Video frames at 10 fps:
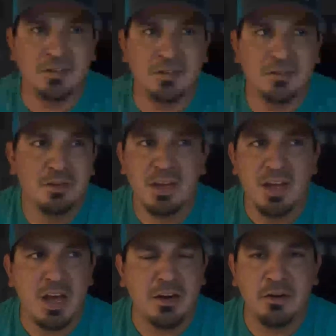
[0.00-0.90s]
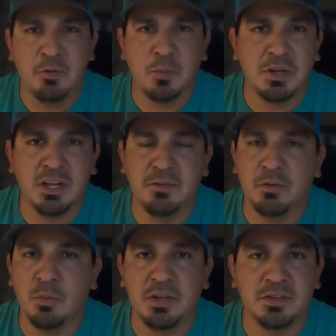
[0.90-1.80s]
you know, out here where we live,
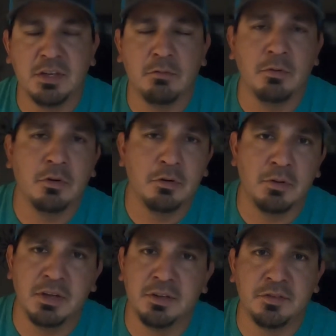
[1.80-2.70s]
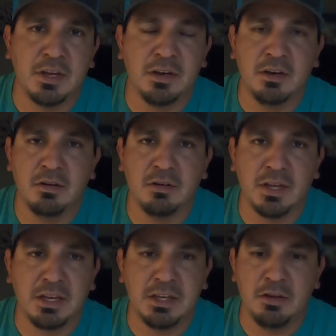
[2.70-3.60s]
the winds get real horrendous out here, and
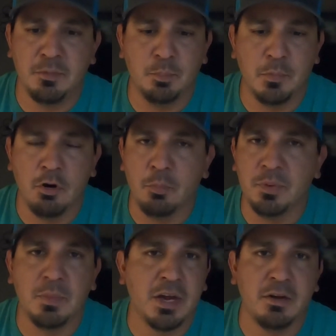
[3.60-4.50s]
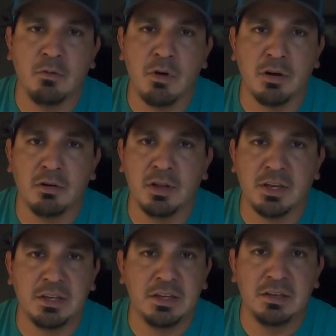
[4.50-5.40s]
like any open body of water,
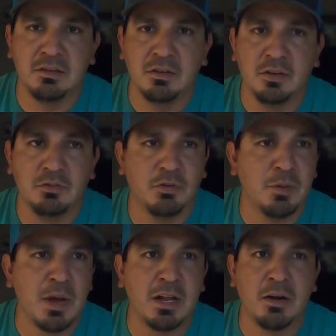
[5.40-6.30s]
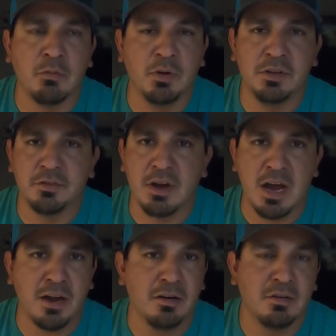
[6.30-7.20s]
like any 20-mile-an-hour winds or
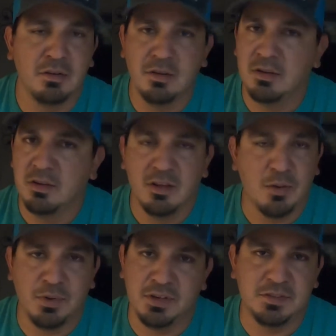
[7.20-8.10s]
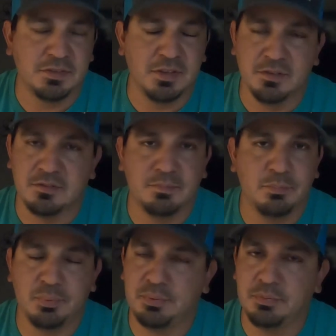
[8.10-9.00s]
higher, I mean, it just gets
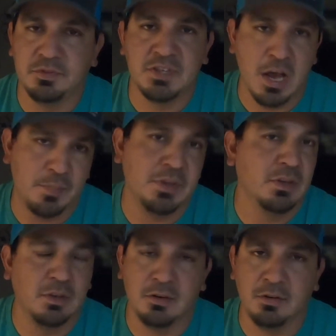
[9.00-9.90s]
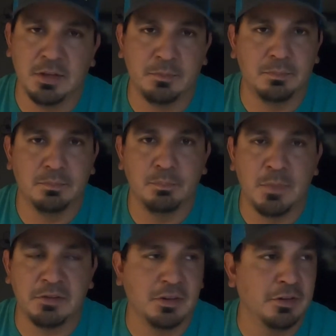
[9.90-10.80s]
choppy. You know,
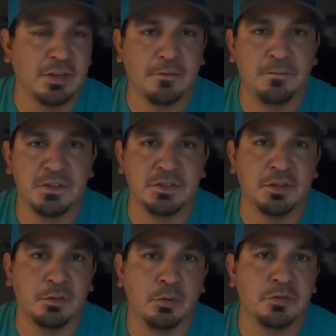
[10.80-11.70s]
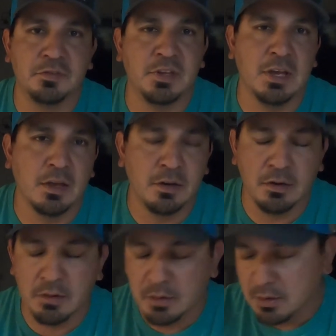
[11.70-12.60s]
basically it's like fishing the North Sea out here.